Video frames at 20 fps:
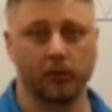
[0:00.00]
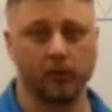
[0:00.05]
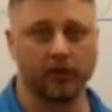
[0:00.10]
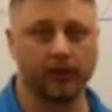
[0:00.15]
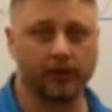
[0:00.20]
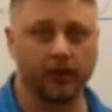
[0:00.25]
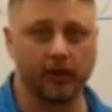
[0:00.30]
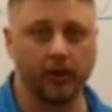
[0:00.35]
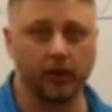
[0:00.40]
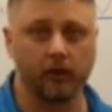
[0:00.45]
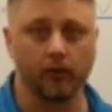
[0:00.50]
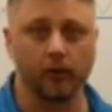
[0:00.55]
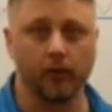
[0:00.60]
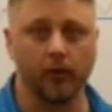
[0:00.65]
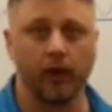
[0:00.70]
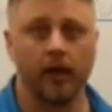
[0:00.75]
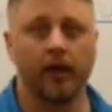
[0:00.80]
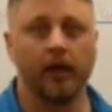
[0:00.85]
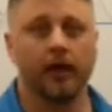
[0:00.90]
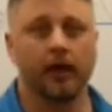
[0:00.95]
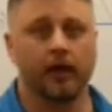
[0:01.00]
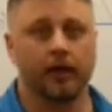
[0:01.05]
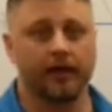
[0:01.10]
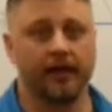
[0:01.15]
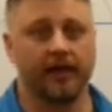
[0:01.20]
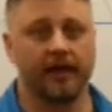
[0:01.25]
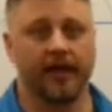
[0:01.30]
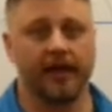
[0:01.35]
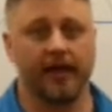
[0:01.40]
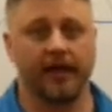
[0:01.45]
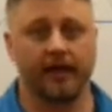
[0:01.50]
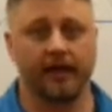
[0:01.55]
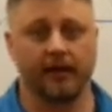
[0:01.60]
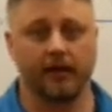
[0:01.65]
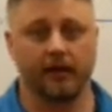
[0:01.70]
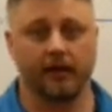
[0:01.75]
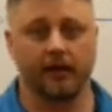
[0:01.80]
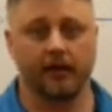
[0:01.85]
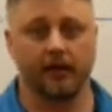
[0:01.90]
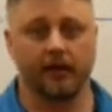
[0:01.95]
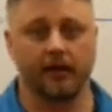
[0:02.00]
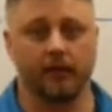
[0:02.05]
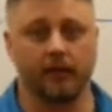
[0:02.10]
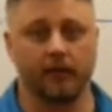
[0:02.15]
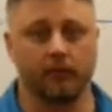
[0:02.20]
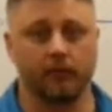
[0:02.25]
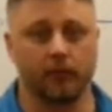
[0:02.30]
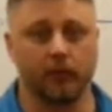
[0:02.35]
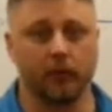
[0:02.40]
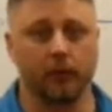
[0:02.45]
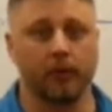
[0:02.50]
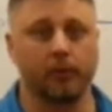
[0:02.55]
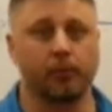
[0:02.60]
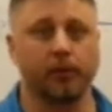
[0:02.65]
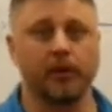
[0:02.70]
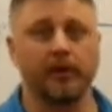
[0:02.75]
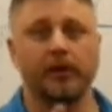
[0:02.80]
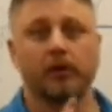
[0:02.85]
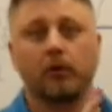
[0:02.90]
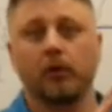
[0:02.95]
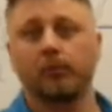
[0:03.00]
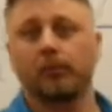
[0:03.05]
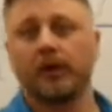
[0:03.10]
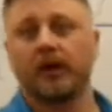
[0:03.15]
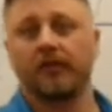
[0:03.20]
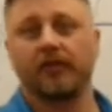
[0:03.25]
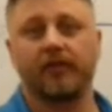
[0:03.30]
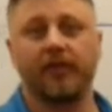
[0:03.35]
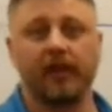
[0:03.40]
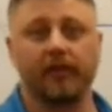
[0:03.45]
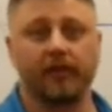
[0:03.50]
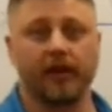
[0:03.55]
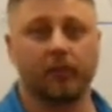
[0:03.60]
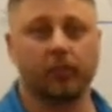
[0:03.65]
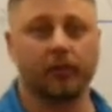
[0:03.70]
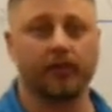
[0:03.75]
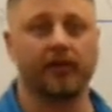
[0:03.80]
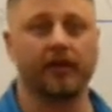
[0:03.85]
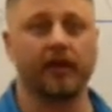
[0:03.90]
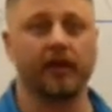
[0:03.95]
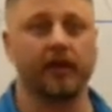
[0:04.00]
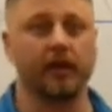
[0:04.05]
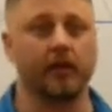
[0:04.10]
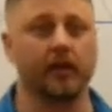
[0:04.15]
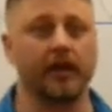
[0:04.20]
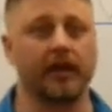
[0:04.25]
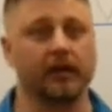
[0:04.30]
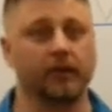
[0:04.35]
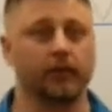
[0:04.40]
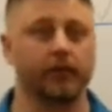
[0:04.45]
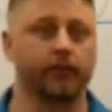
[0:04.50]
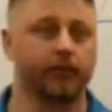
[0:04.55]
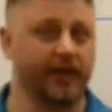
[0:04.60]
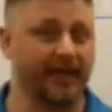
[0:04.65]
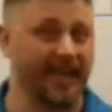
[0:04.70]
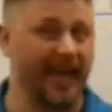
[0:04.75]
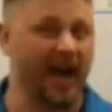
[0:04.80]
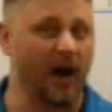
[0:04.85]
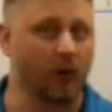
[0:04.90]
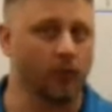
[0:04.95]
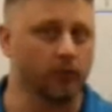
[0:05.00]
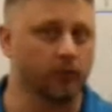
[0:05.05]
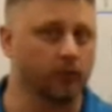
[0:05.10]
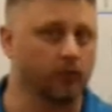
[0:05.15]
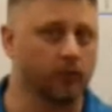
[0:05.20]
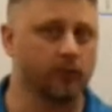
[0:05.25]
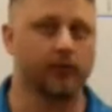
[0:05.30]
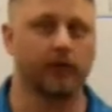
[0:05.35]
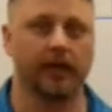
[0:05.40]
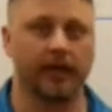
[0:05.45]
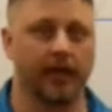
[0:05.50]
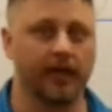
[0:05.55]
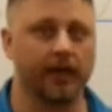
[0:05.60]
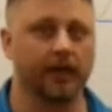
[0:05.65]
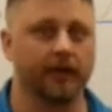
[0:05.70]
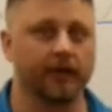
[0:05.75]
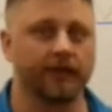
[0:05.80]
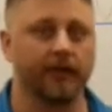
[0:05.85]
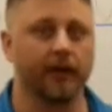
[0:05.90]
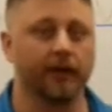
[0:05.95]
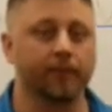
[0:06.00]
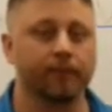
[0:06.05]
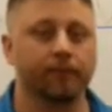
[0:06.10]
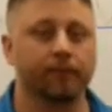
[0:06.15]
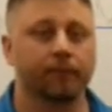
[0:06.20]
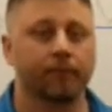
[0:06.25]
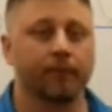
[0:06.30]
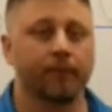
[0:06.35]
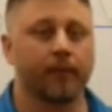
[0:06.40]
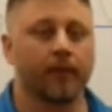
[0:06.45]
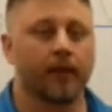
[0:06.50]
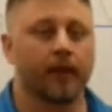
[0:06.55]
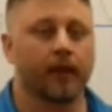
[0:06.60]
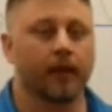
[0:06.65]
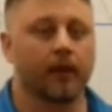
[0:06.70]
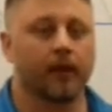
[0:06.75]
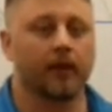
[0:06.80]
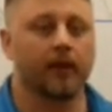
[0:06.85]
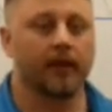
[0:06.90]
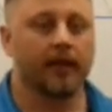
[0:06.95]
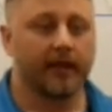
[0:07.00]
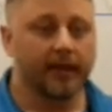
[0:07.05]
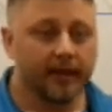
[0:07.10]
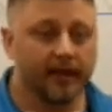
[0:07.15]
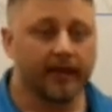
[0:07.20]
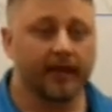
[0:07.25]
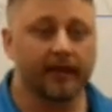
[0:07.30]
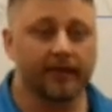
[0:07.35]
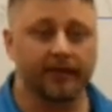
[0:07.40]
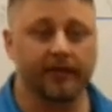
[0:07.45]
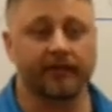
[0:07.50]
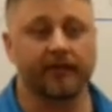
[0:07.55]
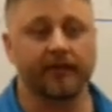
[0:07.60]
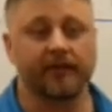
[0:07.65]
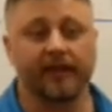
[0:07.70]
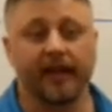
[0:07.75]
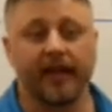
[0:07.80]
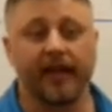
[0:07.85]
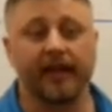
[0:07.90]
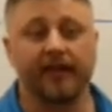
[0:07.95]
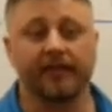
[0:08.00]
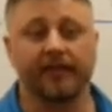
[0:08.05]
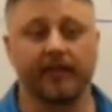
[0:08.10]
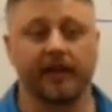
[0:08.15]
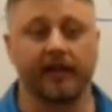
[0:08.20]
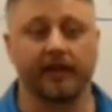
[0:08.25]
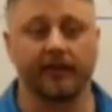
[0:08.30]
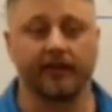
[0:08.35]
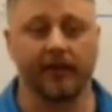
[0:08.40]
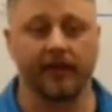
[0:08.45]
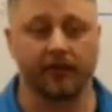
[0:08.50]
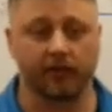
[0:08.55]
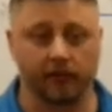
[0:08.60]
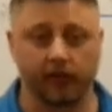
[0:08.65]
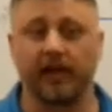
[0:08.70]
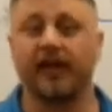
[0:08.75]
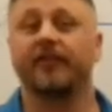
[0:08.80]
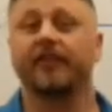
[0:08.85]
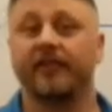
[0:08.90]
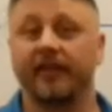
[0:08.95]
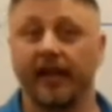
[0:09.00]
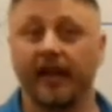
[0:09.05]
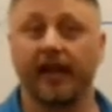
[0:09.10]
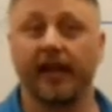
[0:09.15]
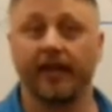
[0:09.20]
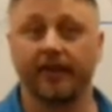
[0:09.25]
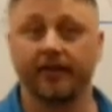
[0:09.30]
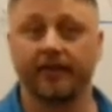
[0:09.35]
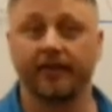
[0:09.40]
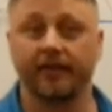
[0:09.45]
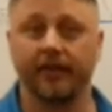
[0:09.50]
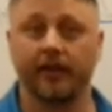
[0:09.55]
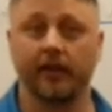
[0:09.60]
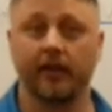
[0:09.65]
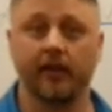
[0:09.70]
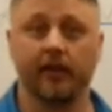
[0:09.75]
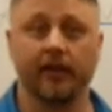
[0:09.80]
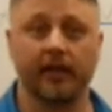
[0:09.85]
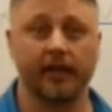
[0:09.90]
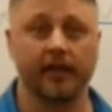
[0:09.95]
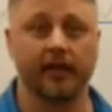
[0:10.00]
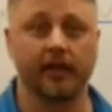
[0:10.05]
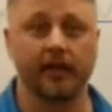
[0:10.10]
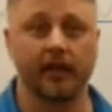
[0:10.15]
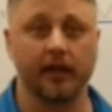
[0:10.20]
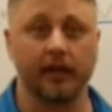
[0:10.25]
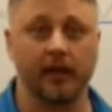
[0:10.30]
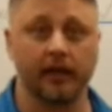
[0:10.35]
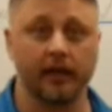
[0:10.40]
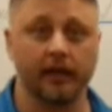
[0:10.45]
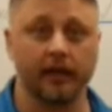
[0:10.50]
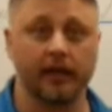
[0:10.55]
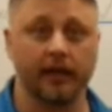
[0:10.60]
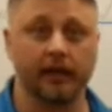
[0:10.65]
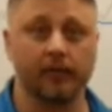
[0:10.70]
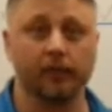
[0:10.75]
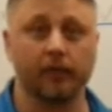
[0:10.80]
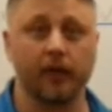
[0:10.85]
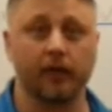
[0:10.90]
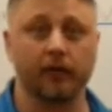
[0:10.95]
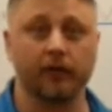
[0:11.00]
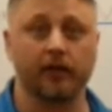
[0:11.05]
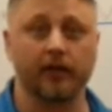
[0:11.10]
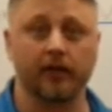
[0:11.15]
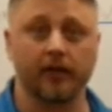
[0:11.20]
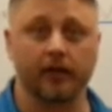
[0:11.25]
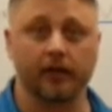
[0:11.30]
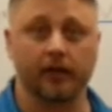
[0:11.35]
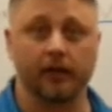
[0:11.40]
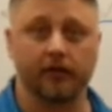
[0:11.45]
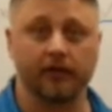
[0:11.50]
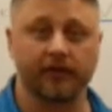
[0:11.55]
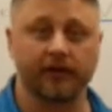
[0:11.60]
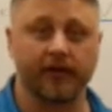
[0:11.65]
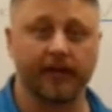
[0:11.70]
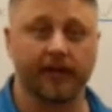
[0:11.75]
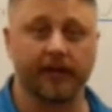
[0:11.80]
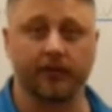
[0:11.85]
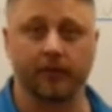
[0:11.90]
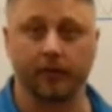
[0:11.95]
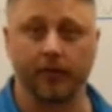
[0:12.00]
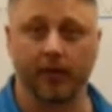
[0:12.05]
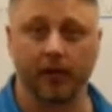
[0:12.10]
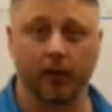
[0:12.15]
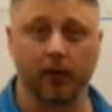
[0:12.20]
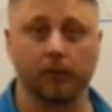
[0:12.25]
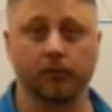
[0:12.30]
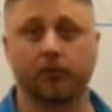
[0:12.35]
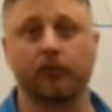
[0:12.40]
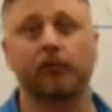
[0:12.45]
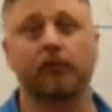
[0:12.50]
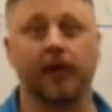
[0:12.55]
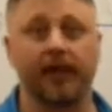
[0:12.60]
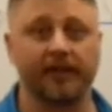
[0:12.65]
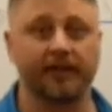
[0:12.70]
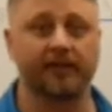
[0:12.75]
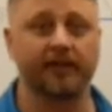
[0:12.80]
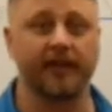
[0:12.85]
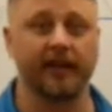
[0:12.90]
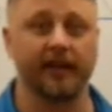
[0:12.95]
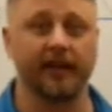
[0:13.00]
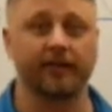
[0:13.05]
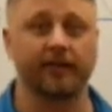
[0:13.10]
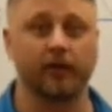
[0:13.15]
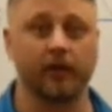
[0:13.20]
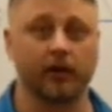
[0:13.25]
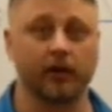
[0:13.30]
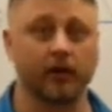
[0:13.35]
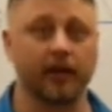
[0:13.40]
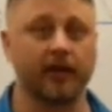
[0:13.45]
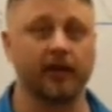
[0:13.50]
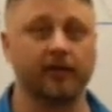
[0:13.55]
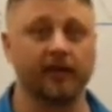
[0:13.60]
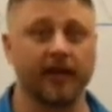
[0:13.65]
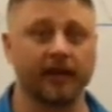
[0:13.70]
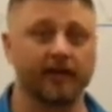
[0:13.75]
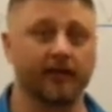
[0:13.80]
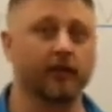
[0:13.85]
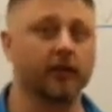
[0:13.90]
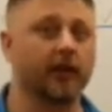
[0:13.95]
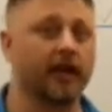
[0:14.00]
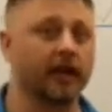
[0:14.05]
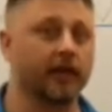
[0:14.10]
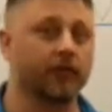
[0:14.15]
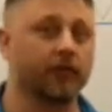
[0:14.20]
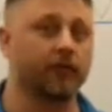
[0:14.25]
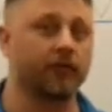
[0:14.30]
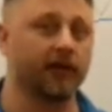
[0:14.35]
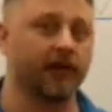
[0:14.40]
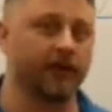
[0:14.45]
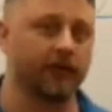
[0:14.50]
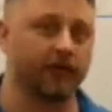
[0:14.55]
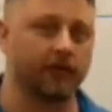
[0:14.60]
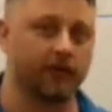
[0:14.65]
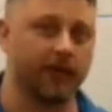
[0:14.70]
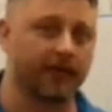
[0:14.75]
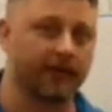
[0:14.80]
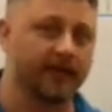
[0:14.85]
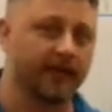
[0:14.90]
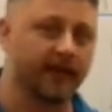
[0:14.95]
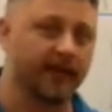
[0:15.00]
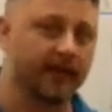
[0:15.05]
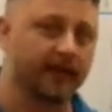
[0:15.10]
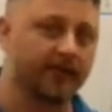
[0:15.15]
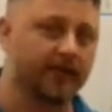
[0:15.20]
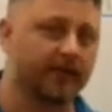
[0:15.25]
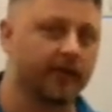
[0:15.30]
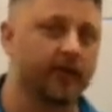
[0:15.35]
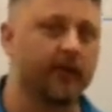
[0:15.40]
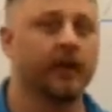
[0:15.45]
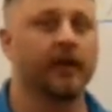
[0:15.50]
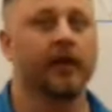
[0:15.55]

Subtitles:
with you that when we put you above 70%, you're not going to freak out. Okay, so it's a test, it's a stress test. Like in most clinical settings, we call them stress tests or cardiovascular exercise stress tests,